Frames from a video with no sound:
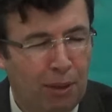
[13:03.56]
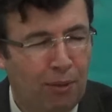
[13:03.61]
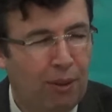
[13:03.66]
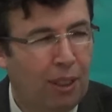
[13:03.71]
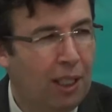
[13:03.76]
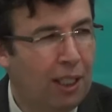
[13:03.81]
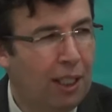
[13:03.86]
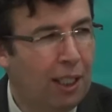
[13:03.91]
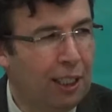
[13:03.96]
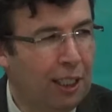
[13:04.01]

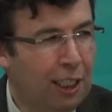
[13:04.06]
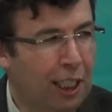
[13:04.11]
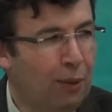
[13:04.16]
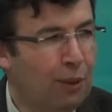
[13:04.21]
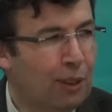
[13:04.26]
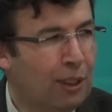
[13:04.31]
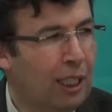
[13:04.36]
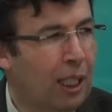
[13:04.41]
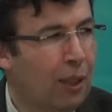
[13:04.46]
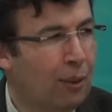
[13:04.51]
Mevlana
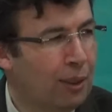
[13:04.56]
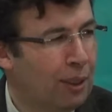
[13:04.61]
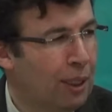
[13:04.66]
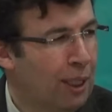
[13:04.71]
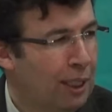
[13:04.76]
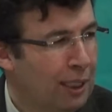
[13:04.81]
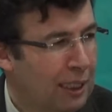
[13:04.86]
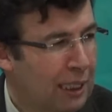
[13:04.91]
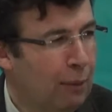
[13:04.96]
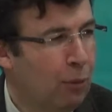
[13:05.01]
gives now
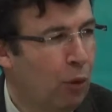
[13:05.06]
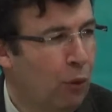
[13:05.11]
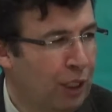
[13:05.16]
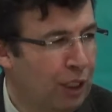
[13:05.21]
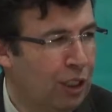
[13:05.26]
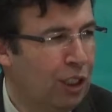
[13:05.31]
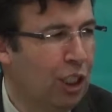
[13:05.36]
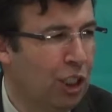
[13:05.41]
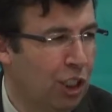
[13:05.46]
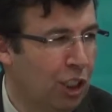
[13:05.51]
some of
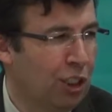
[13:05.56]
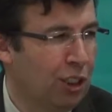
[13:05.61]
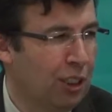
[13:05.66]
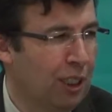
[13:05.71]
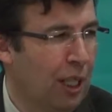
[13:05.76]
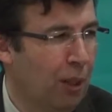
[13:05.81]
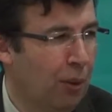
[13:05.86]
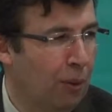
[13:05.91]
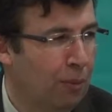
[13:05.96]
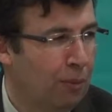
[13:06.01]
his teachings
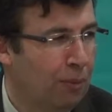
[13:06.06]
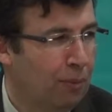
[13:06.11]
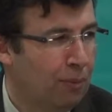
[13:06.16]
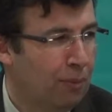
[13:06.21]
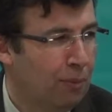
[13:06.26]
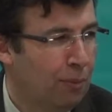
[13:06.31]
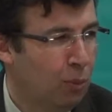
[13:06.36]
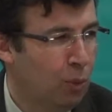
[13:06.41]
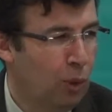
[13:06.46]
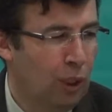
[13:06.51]
now.
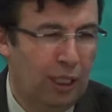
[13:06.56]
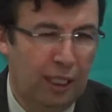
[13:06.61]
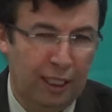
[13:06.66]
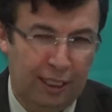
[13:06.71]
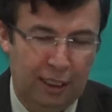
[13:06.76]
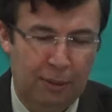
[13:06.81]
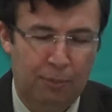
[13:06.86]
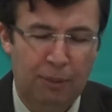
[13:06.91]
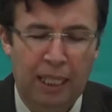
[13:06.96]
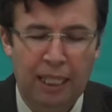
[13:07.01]
We'll
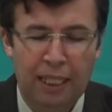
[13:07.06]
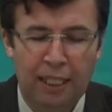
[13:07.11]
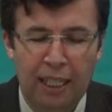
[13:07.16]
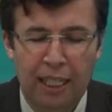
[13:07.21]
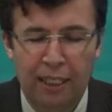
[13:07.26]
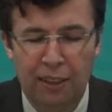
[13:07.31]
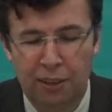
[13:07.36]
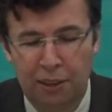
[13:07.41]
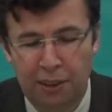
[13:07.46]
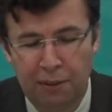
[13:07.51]
explain
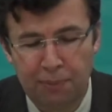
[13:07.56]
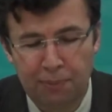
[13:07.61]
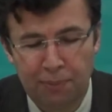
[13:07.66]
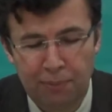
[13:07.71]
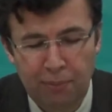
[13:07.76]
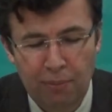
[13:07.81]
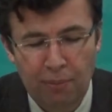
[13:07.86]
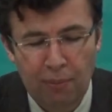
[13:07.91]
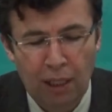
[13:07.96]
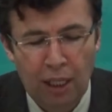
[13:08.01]
later.
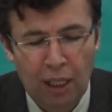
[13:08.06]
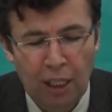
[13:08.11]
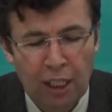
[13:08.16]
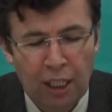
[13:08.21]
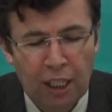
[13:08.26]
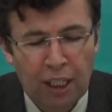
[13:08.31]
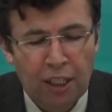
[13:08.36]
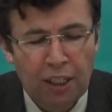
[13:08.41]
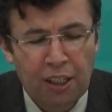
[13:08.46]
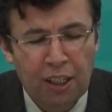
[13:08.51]

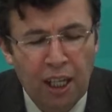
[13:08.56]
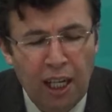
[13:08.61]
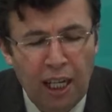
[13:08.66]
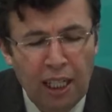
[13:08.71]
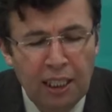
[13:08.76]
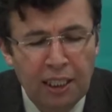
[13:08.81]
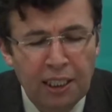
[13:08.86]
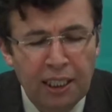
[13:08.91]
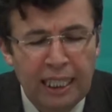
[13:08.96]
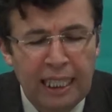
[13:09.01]

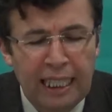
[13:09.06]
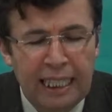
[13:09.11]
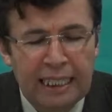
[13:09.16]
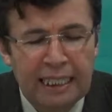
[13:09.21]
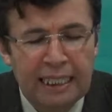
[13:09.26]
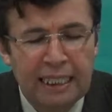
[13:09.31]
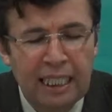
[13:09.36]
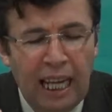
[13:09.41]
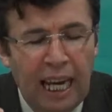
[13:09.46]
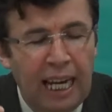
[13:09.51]
Color
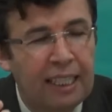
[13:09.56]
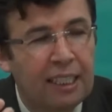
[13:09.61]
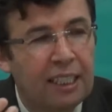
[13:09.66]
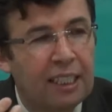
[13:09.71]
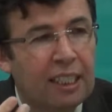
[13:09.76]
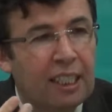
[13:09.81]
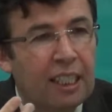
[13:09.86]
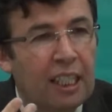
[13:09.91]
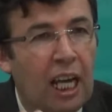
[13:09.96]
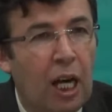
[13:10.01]
is like
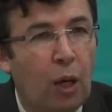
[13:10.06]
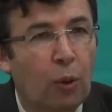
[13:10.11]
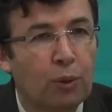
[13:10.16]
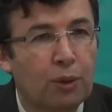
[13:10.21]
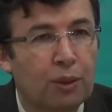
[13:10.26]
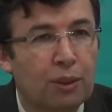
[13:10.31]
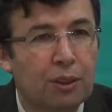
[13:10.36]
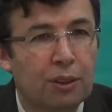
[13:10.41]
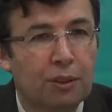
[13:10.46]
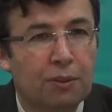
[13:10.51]
the
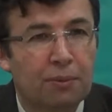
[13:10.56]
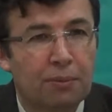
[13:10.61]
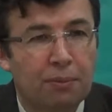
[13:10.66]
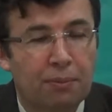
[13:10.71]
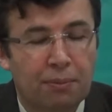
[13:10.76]
clouds.